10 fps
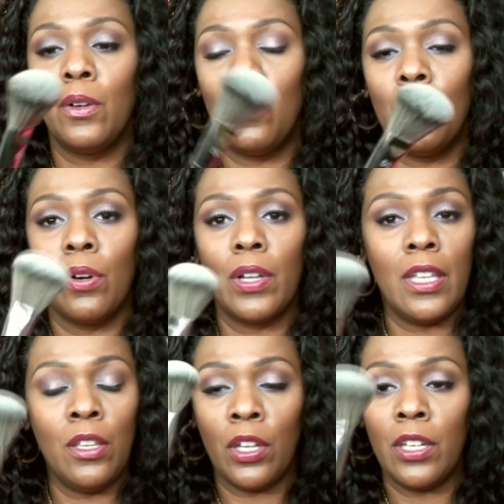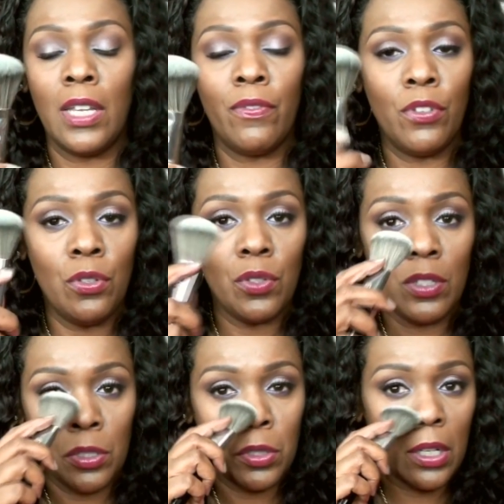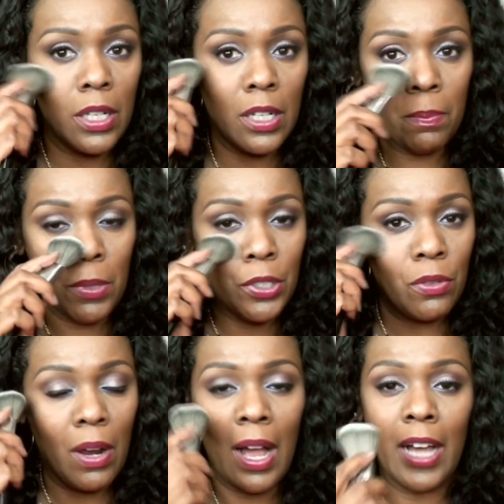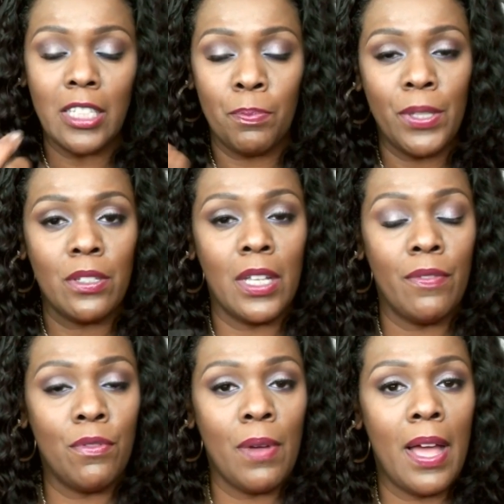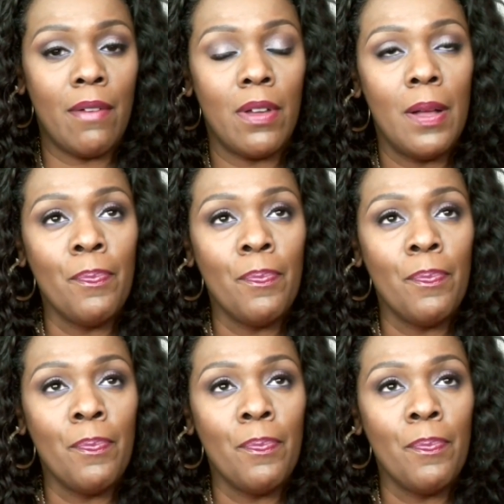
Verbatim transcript: or you can even use it just to clean up under your eye, especially if you have